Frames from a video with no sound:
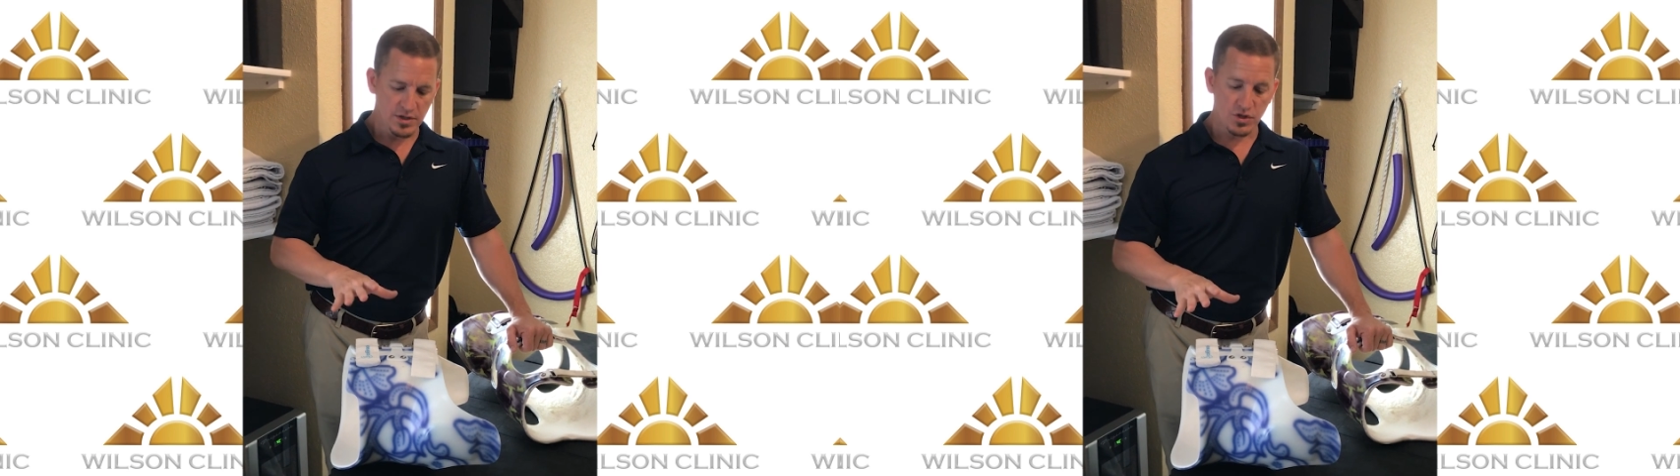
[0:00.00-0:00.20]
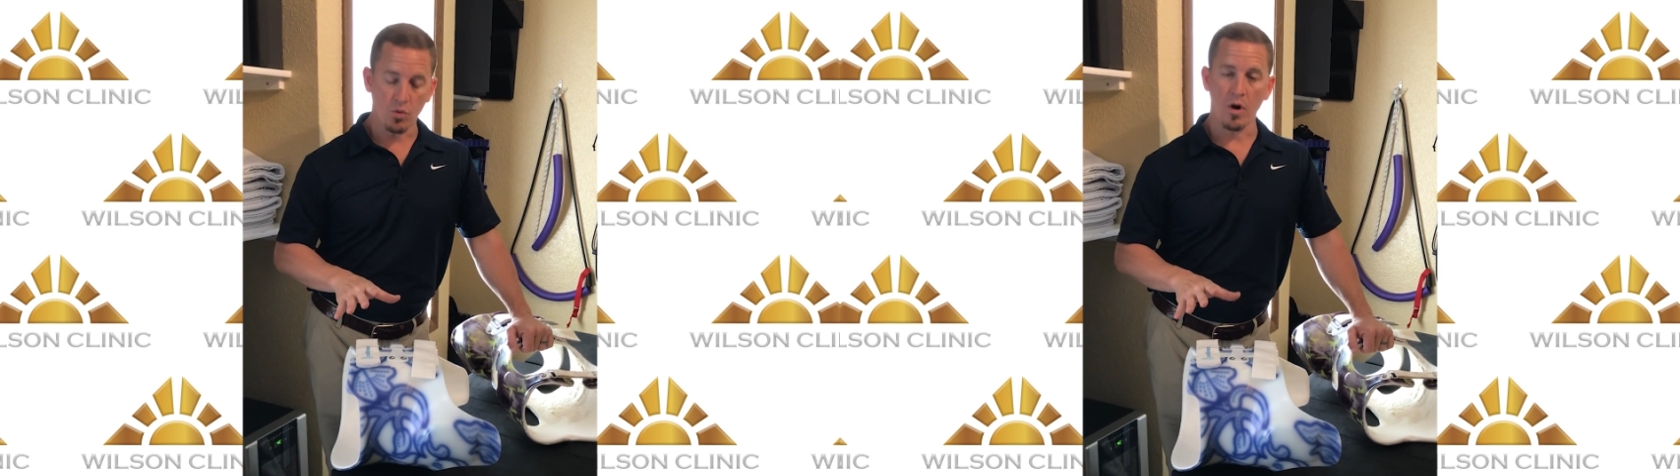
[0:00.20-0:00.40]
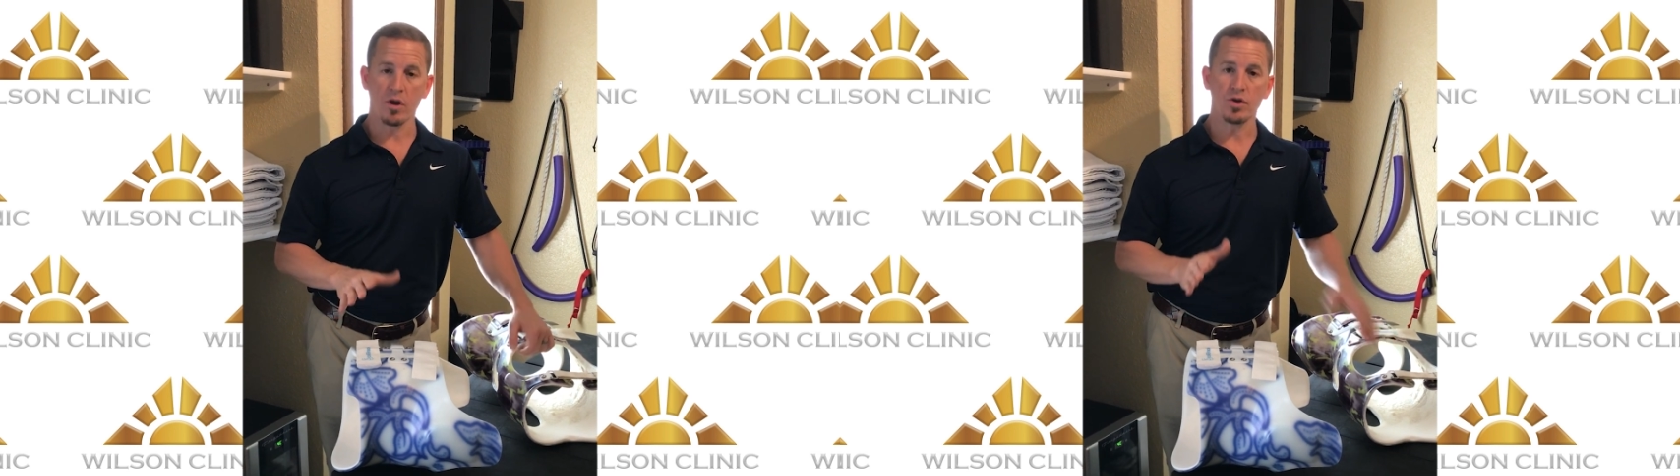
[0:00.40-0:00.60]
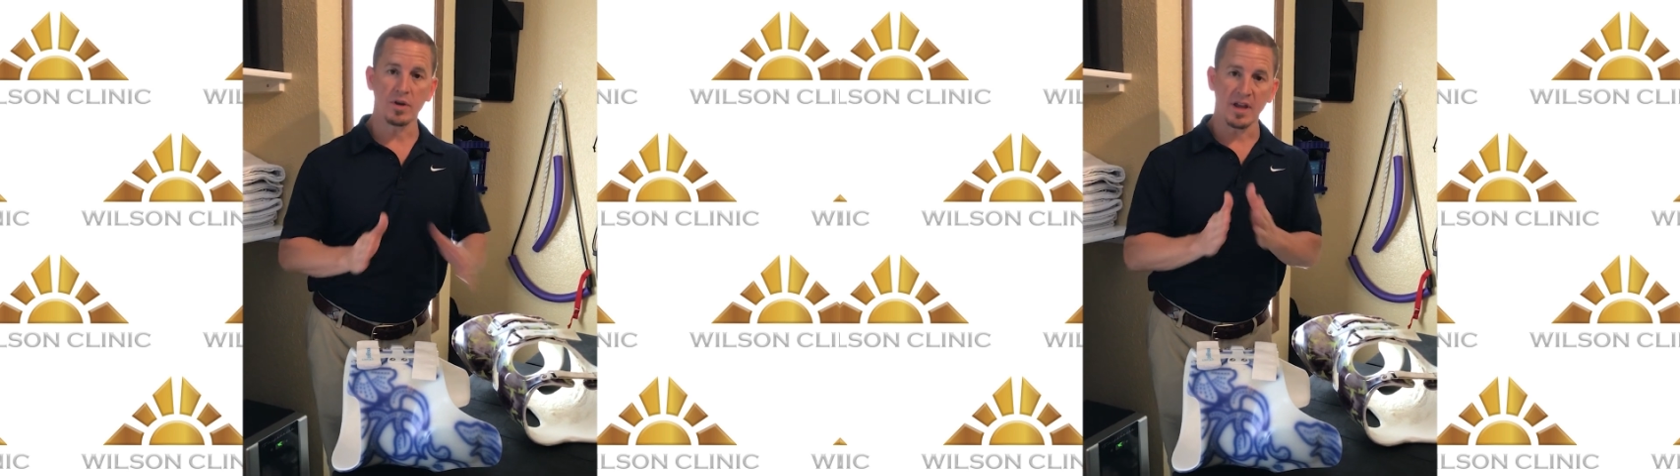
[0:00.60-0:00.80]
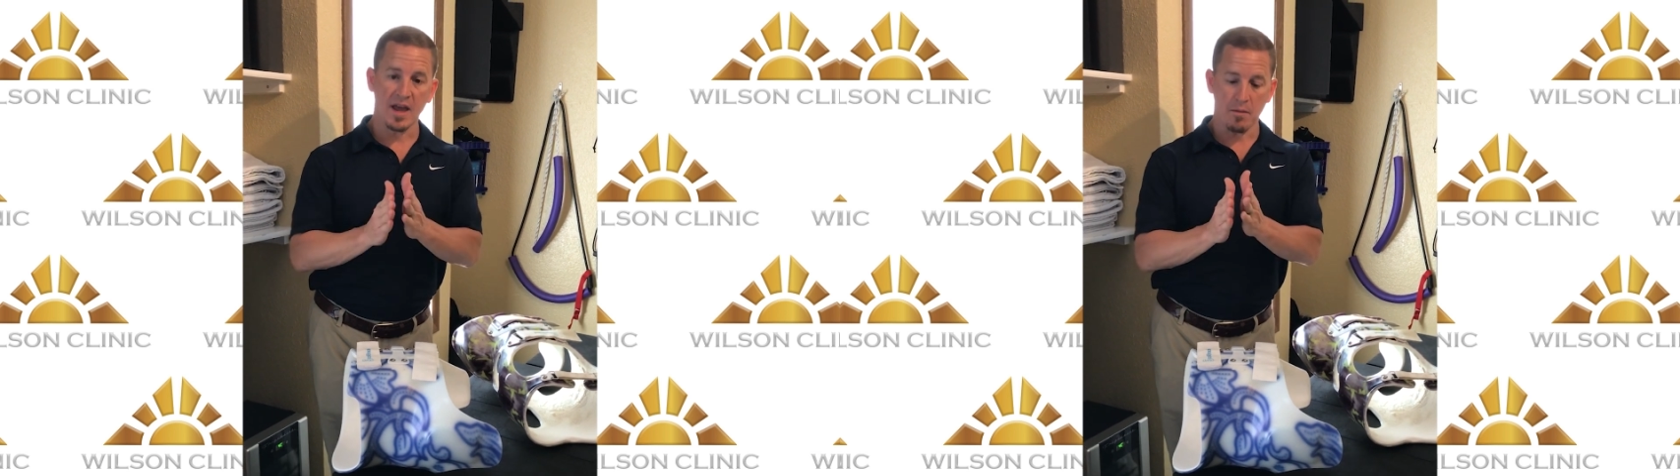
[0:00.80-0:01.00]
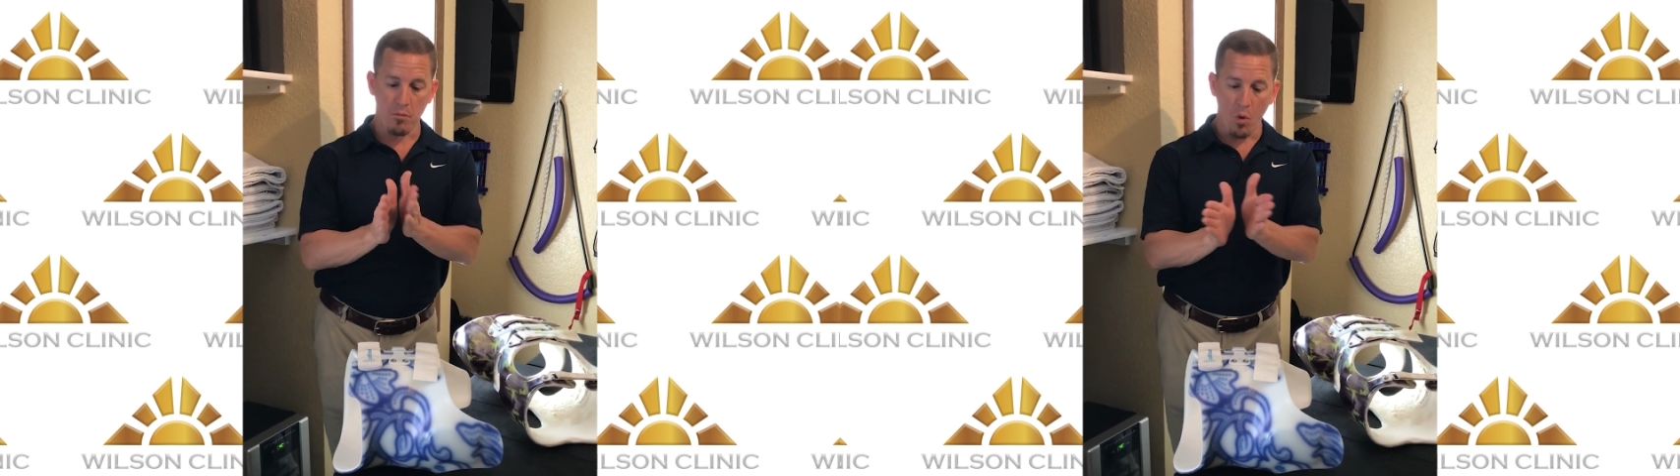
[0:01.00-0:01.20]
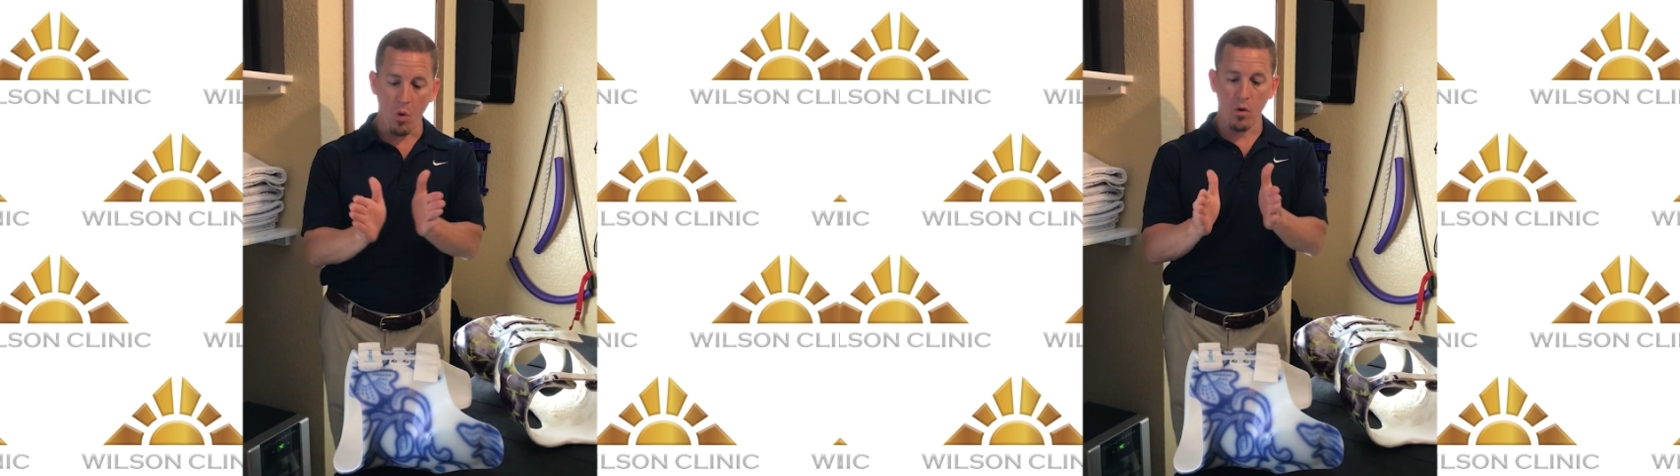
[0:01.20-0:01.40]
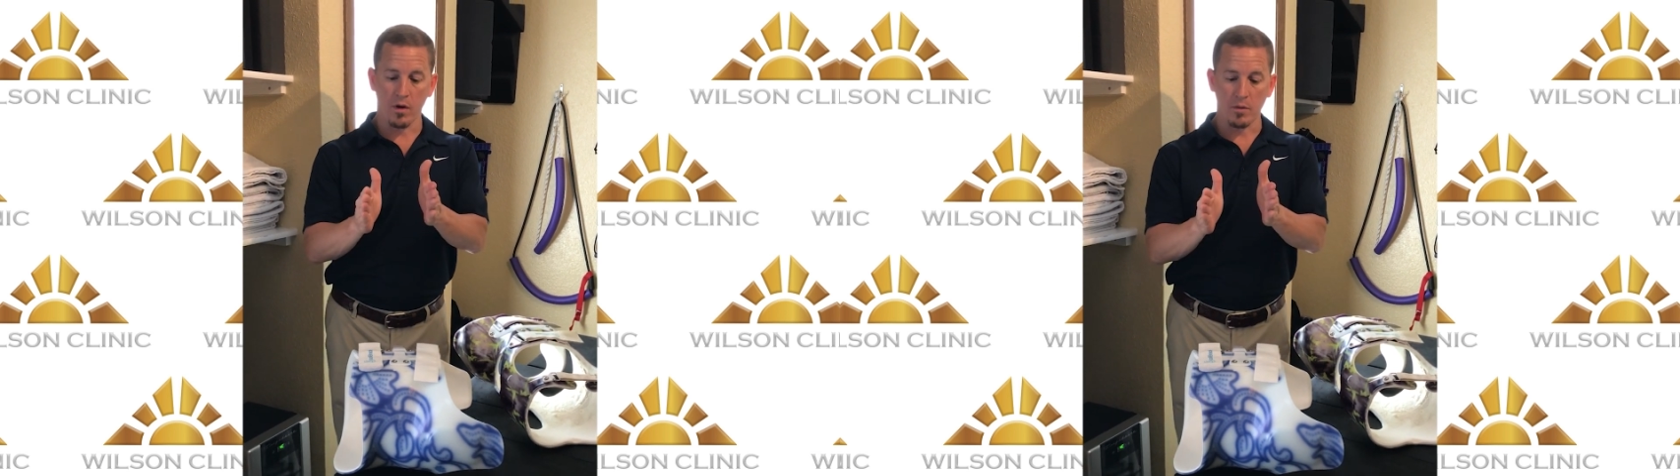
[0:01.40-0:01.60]
to where you can get
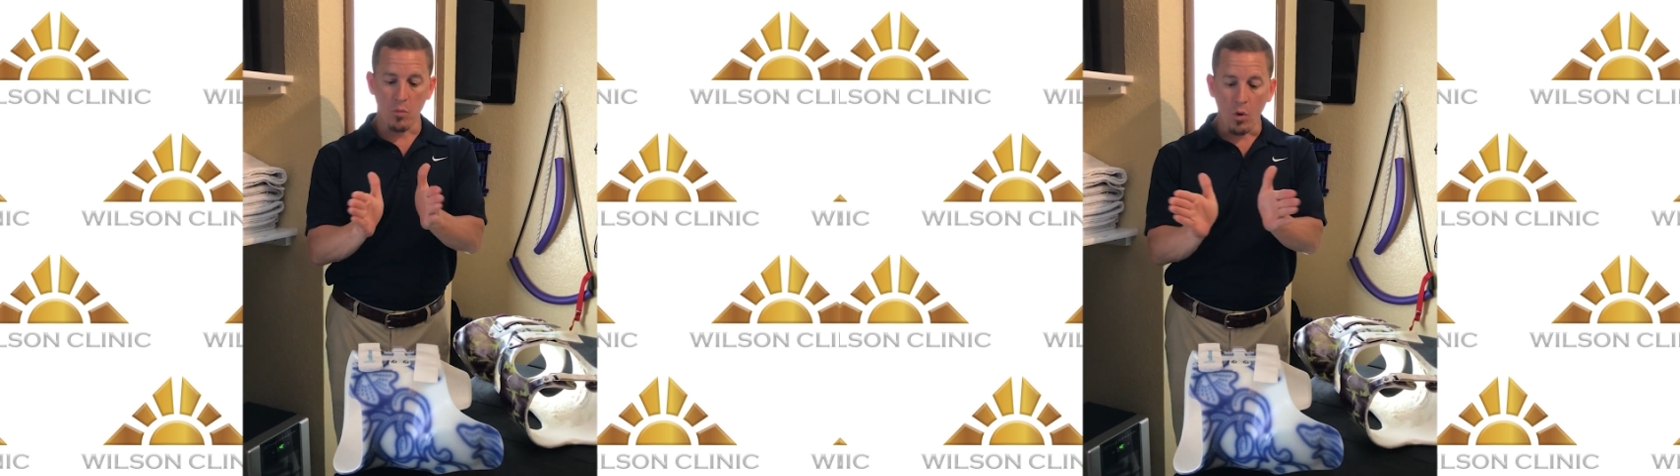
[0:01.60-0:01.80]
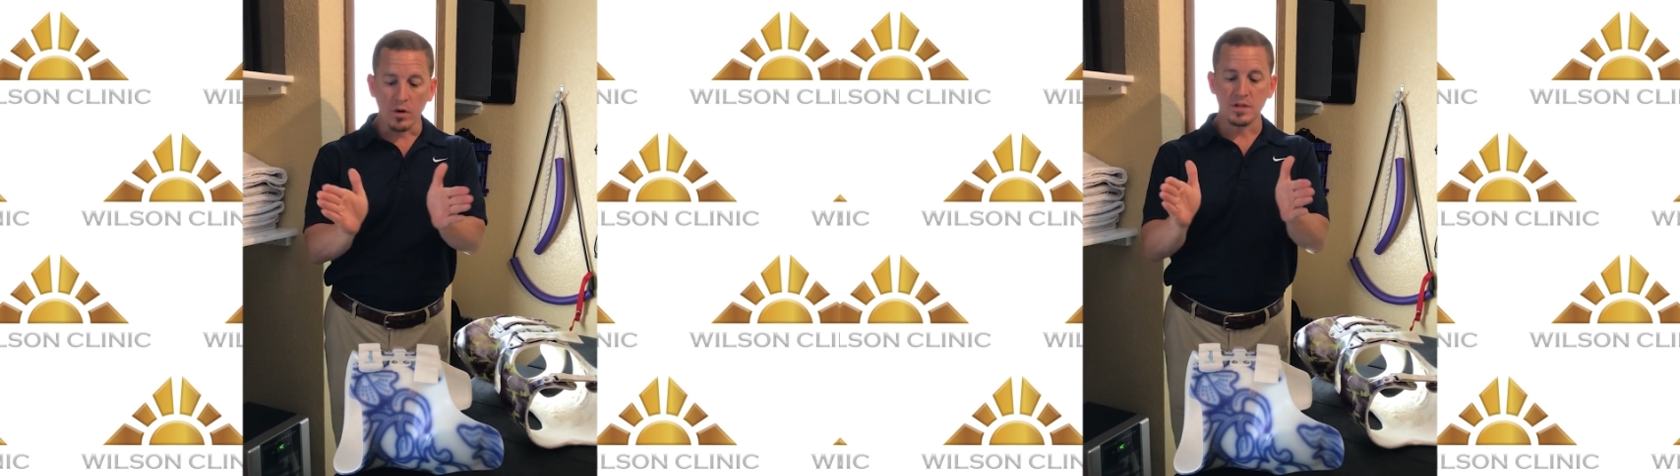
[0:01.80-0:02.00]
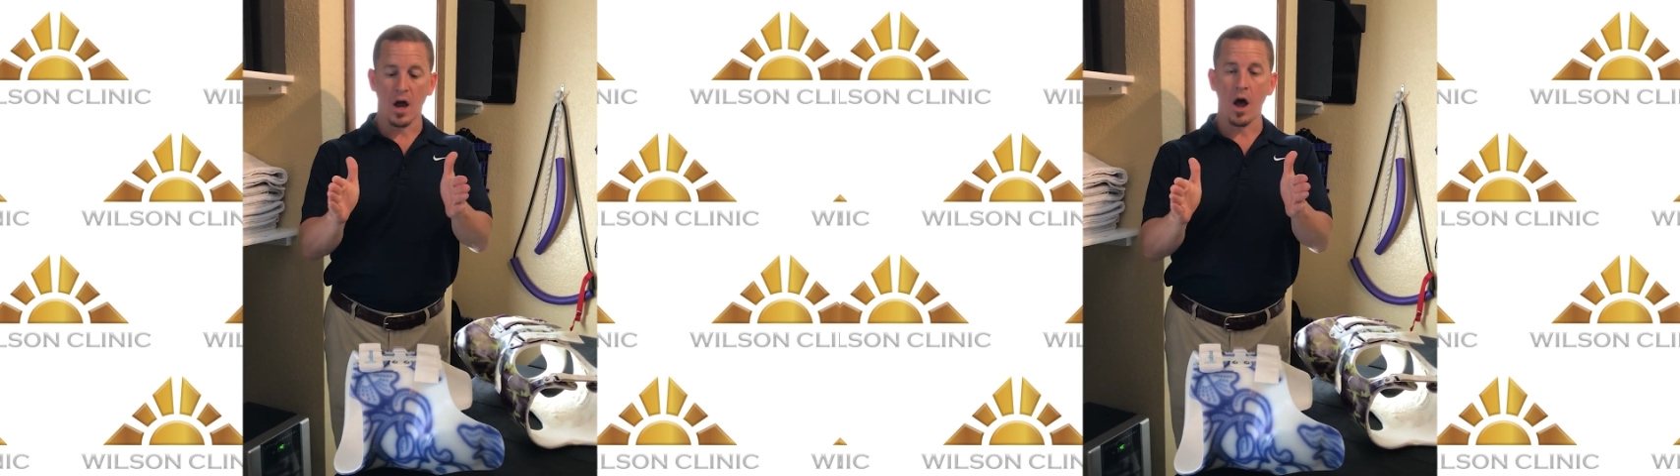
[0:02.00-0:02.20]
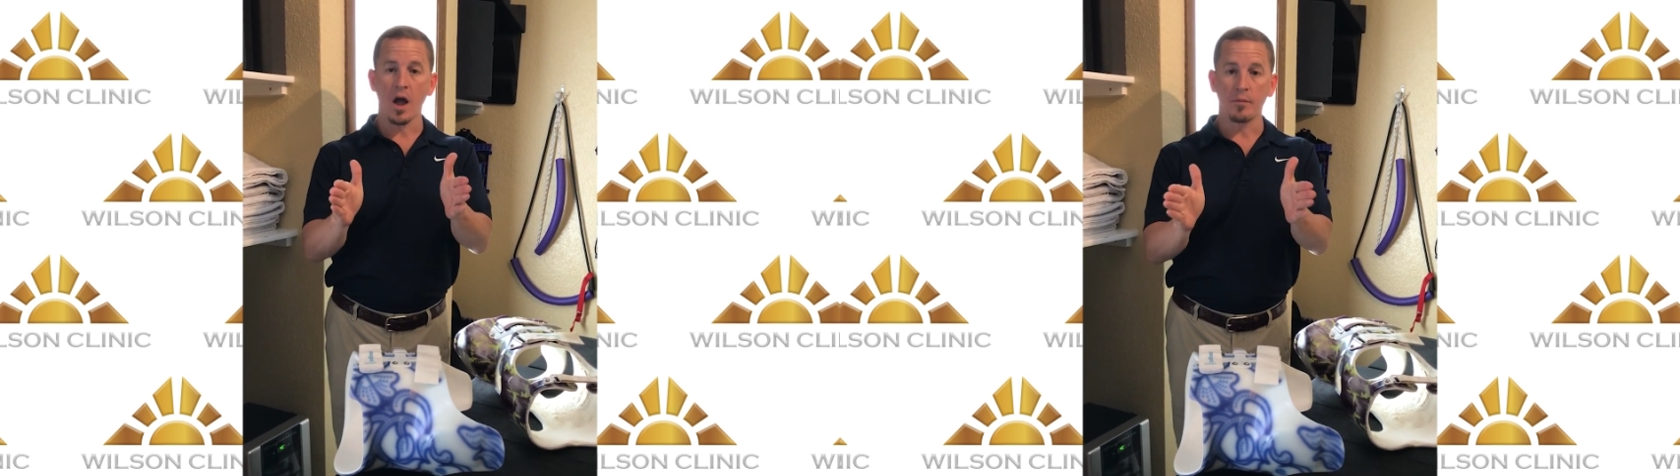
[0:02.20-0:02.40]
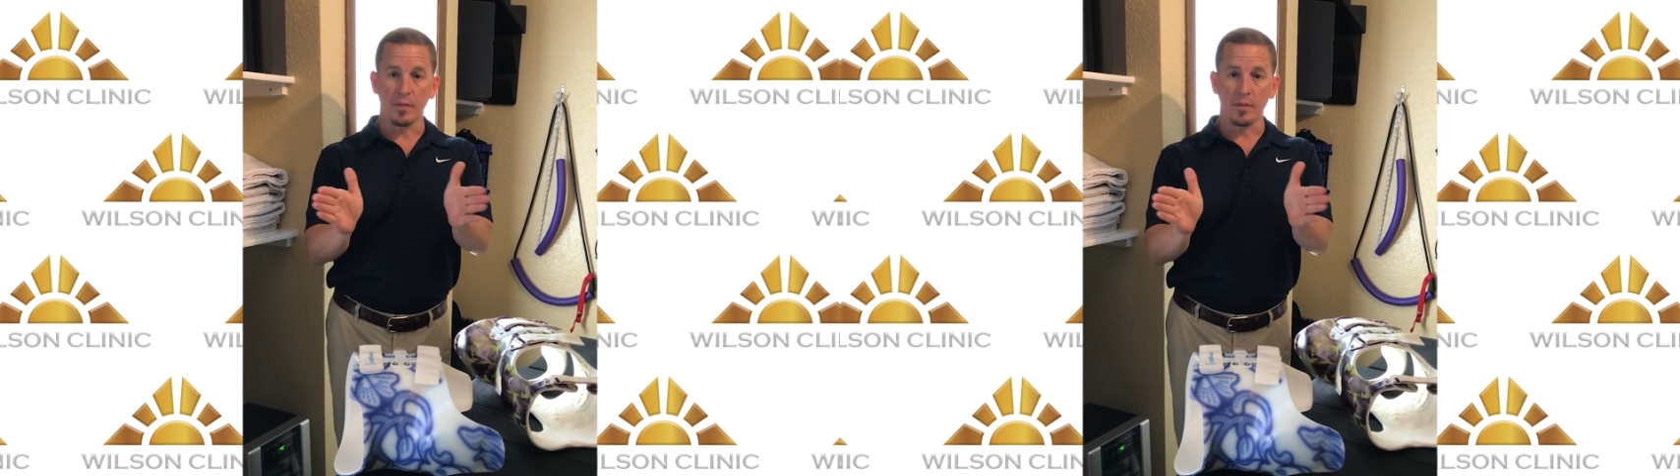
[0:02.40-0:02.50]
more and more time